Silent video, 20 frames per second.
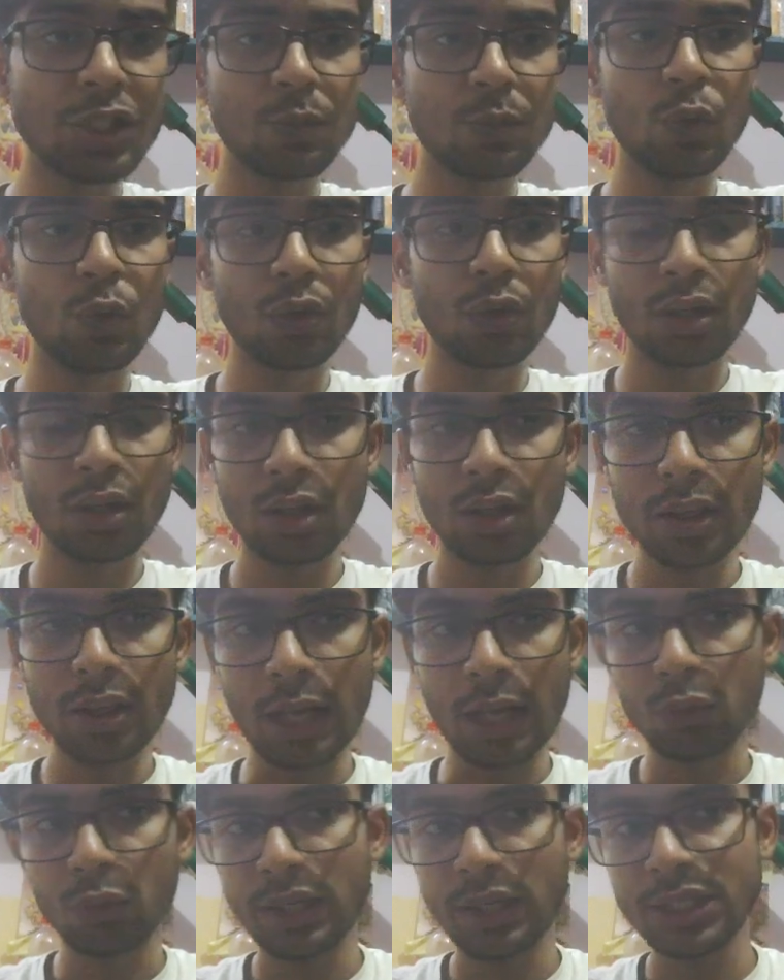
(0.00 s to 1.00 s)
more
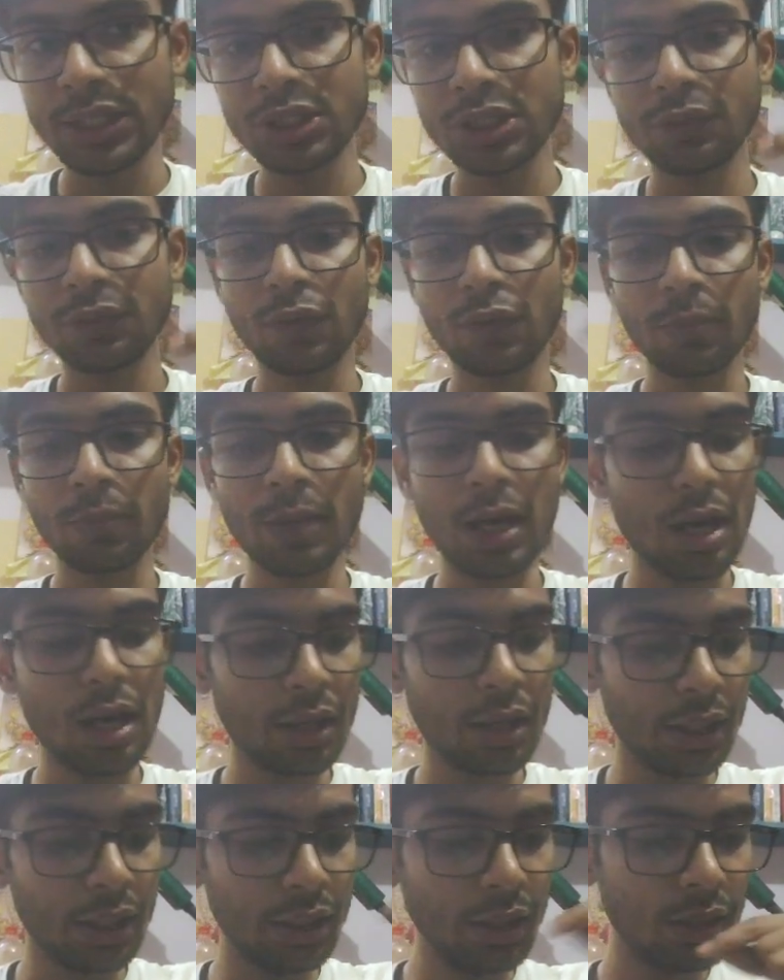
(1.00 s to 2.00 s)
calculation from our
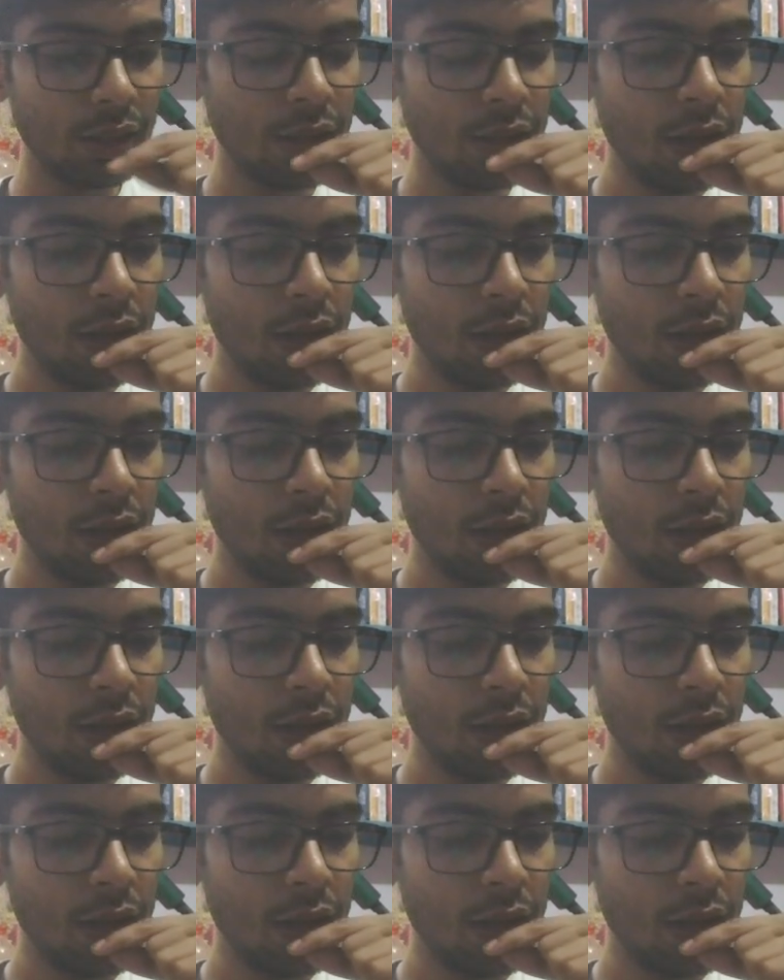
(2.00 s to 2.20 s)
end.